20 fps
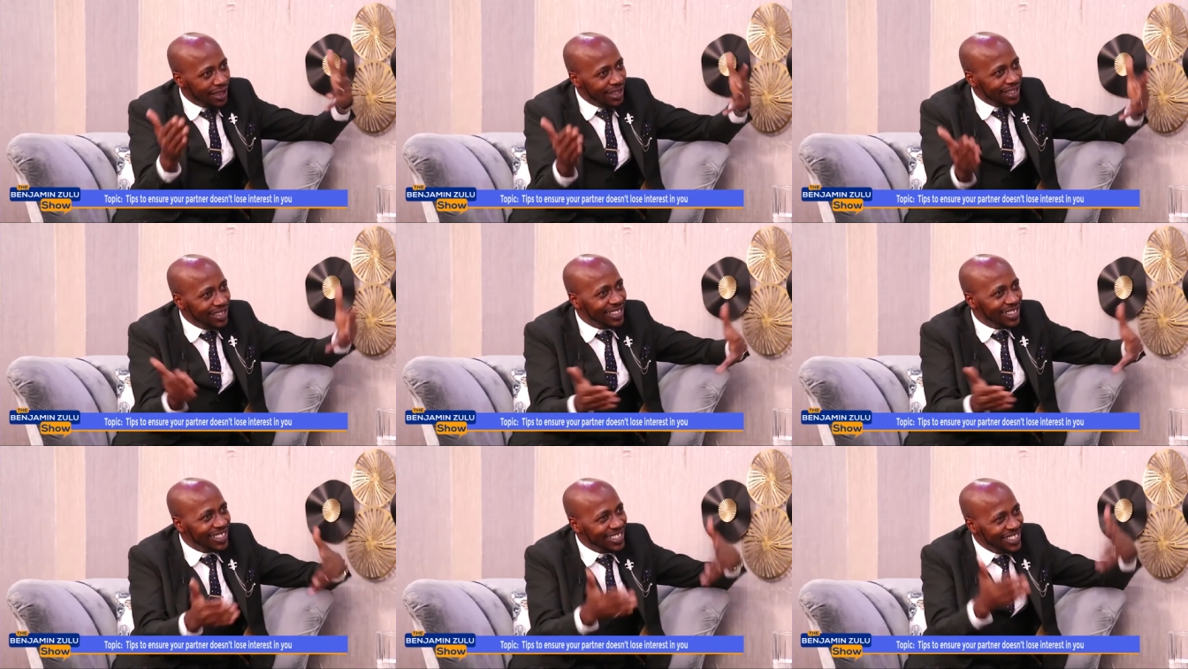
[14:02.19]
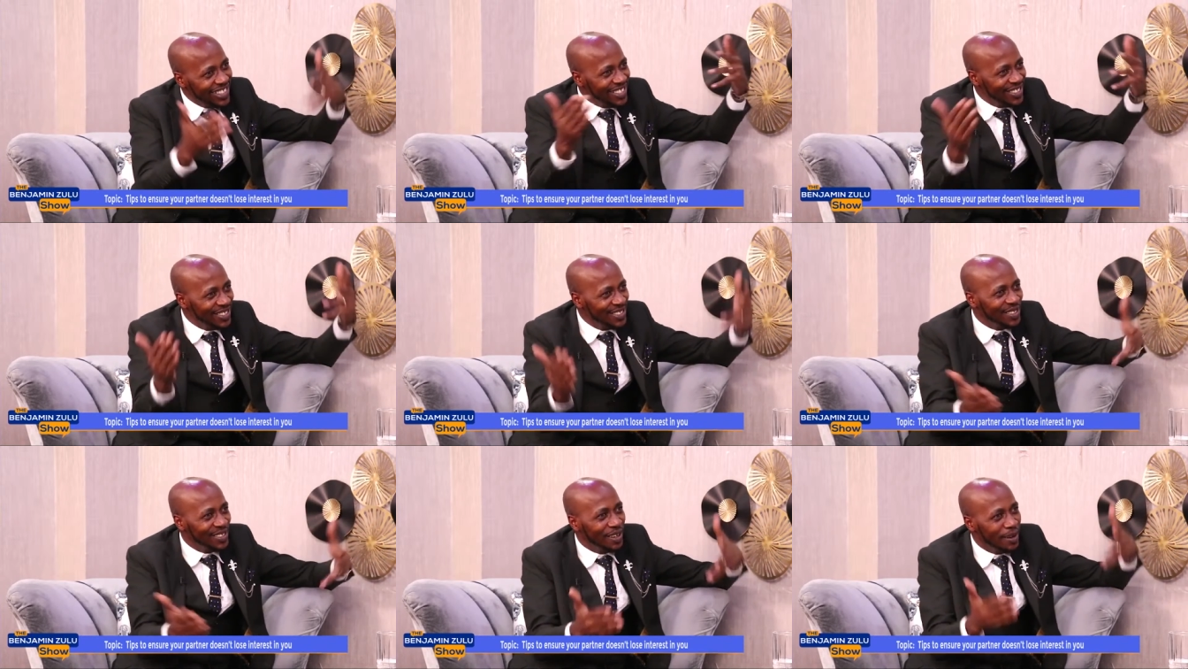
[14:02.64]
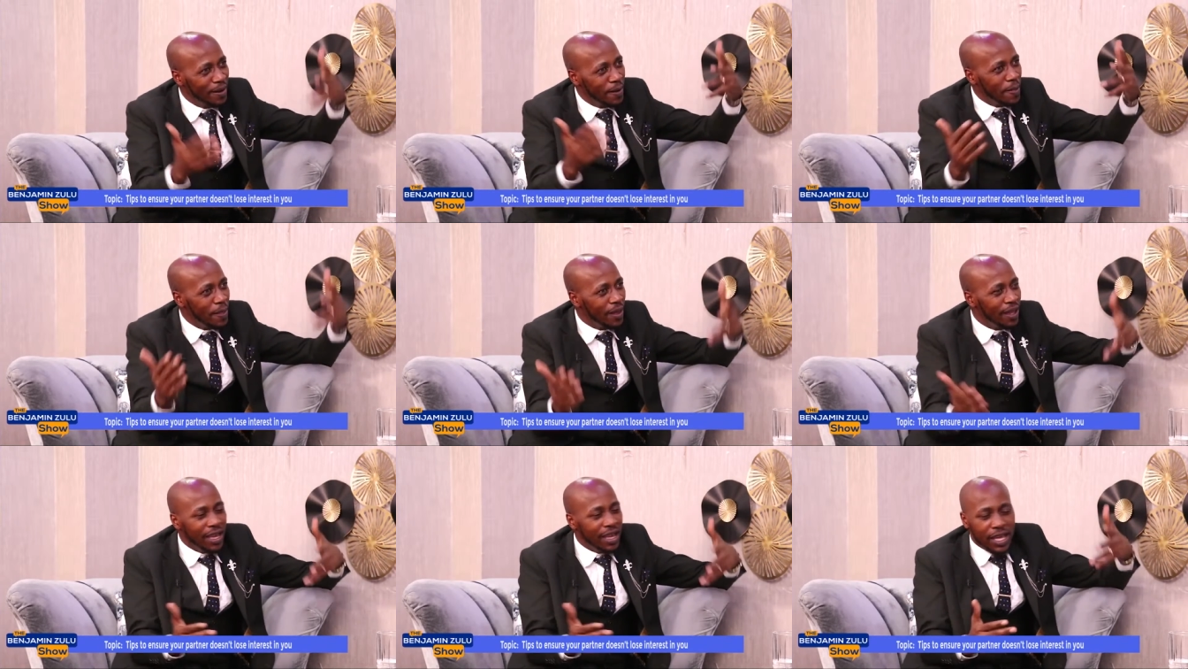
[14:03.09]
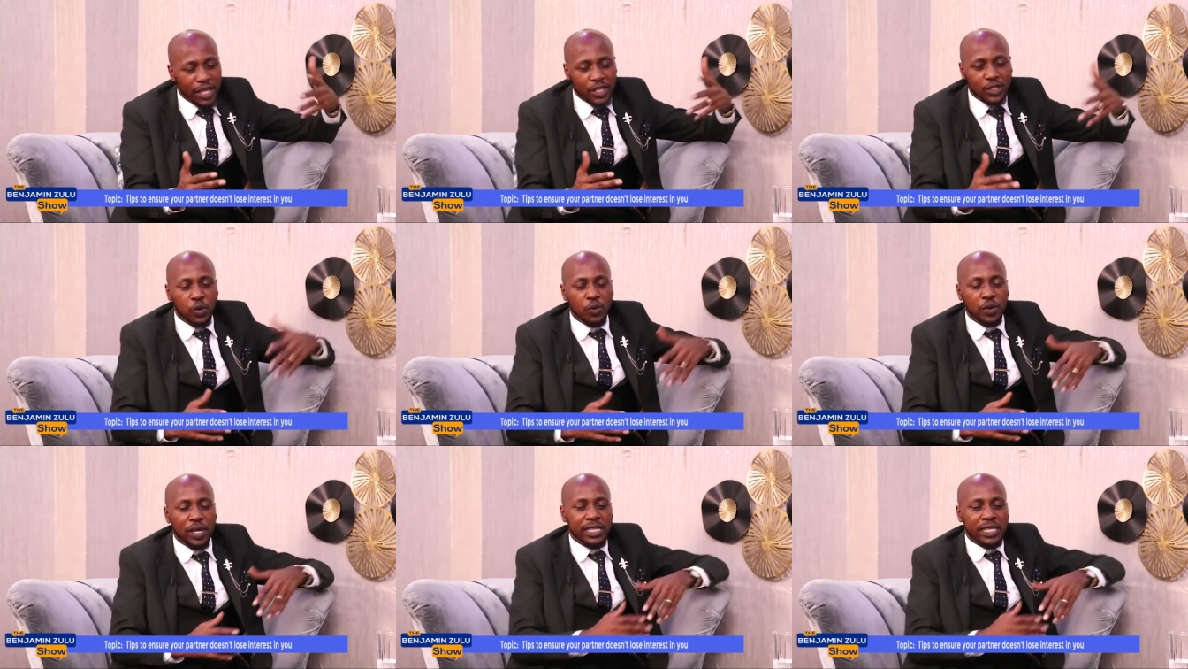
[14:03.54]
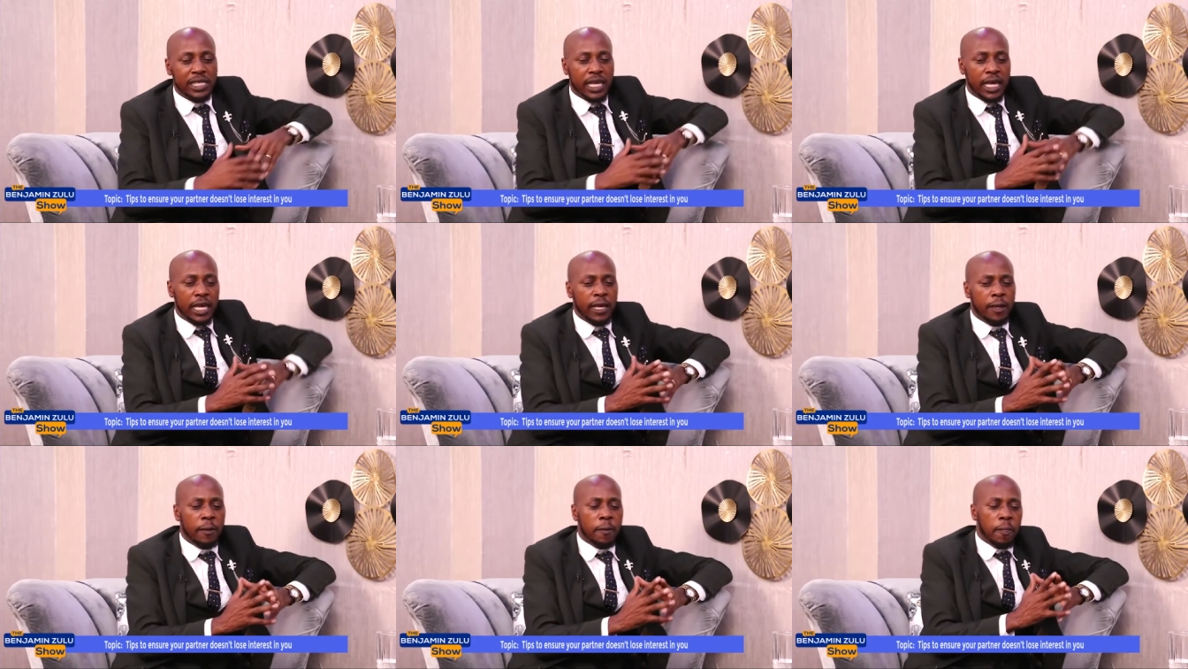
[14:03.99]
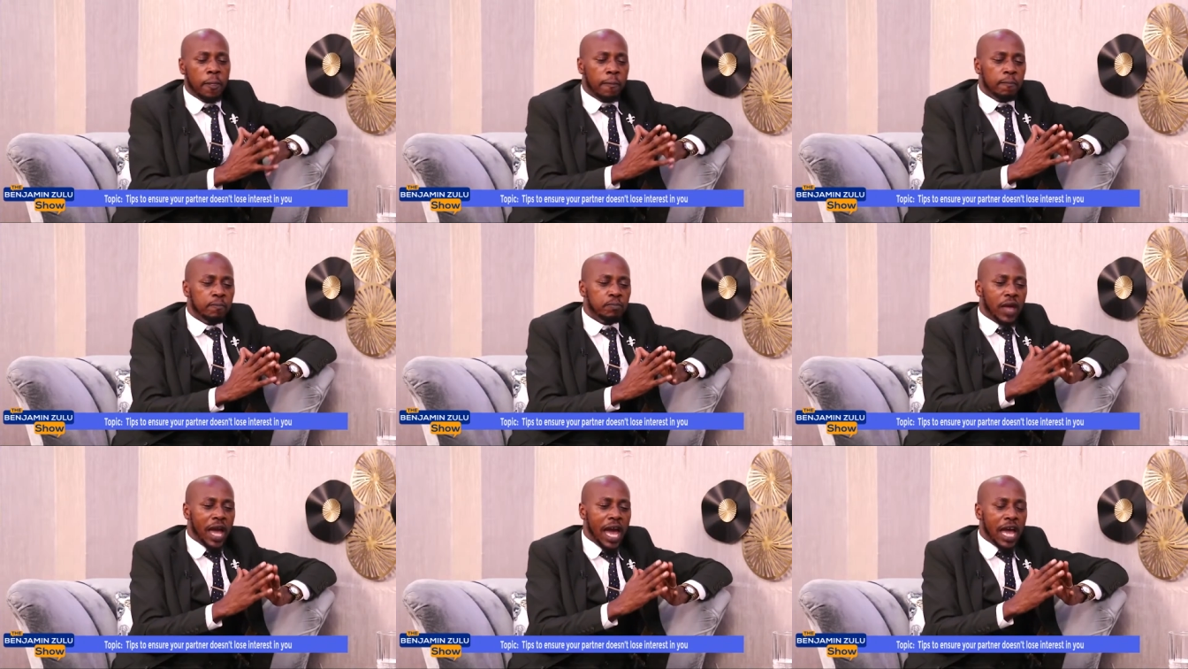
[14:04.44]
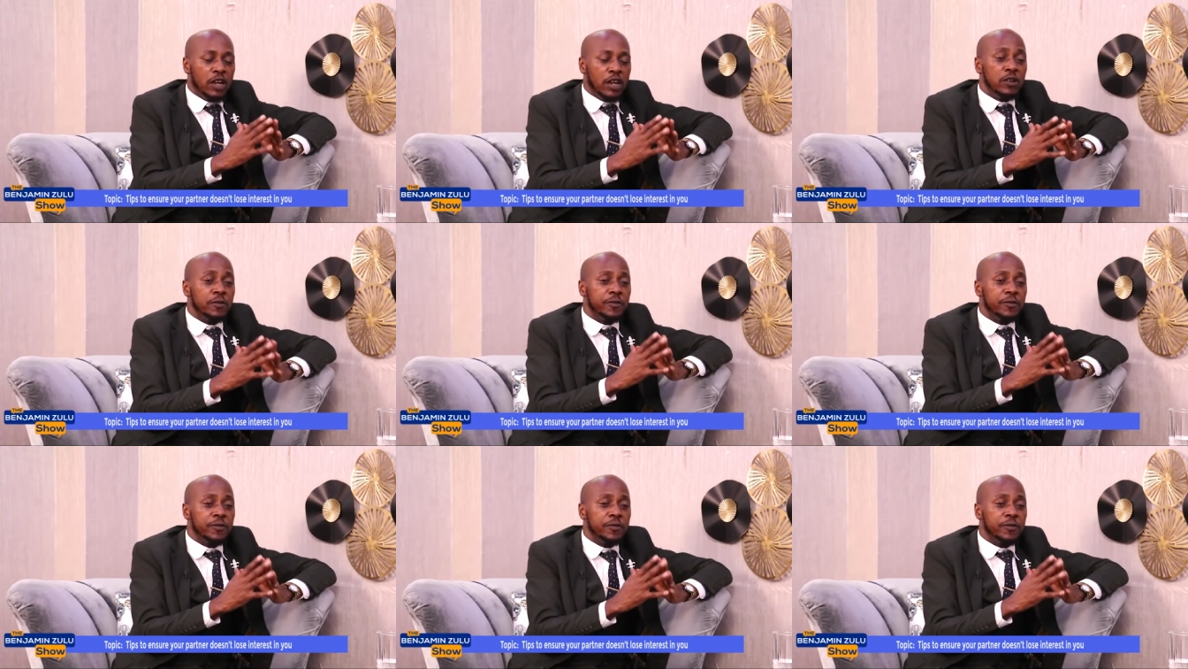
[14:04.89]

you know? So we are saying a lot